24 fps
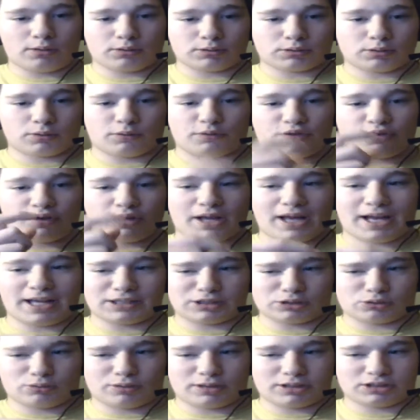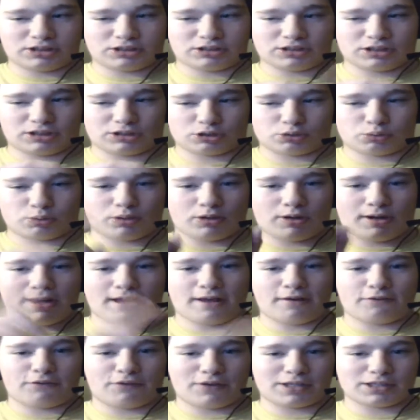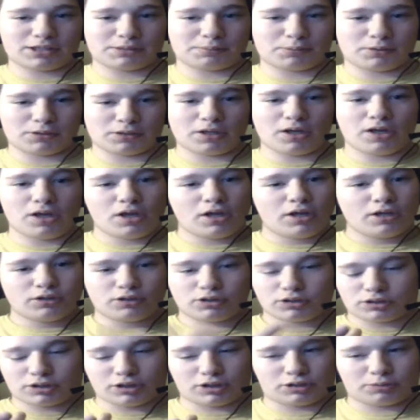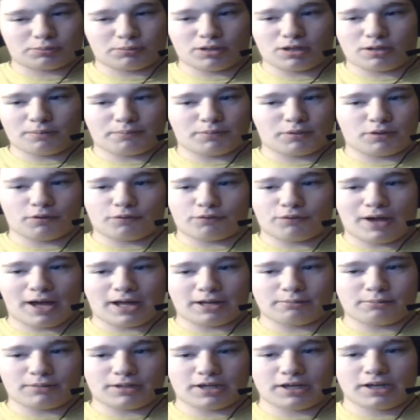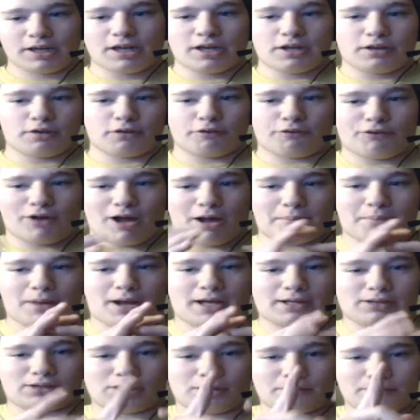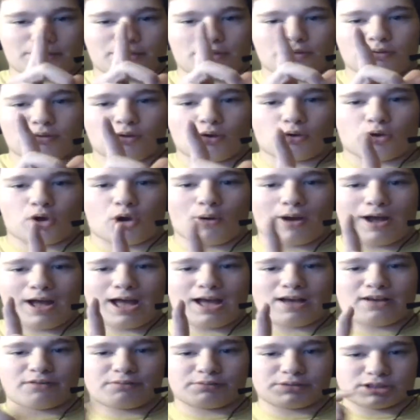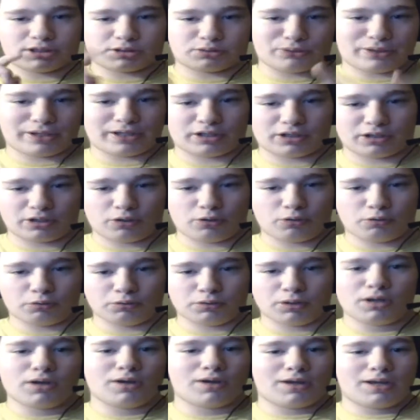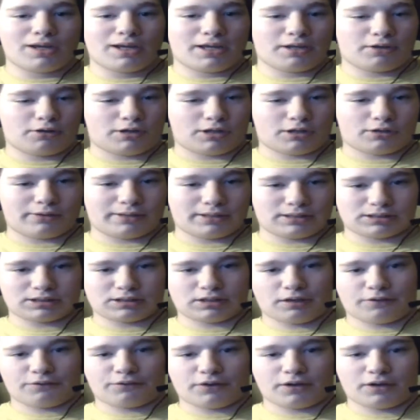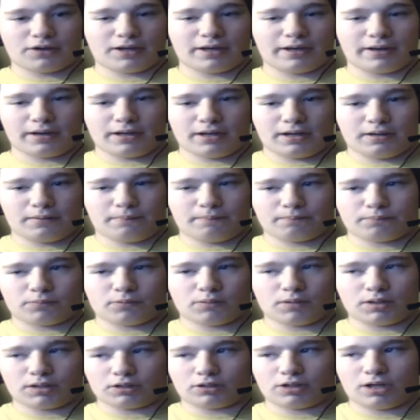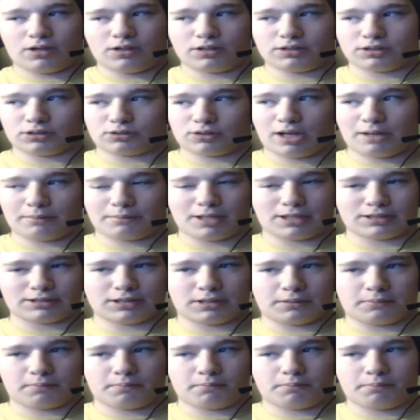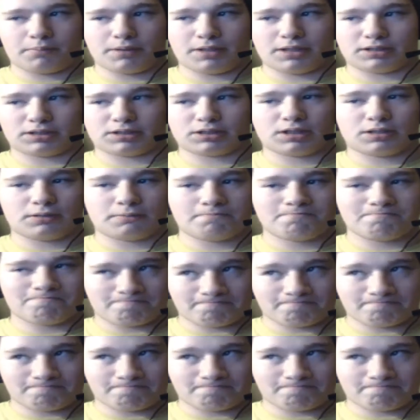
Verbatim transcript: Also, ask questions on Twitter and Facebook. Just search me up. You'll find me. You'll find my W logo I have, just red and gold, and all that great stuff. All right. Now the comment, subscribe, and that's it. Peace.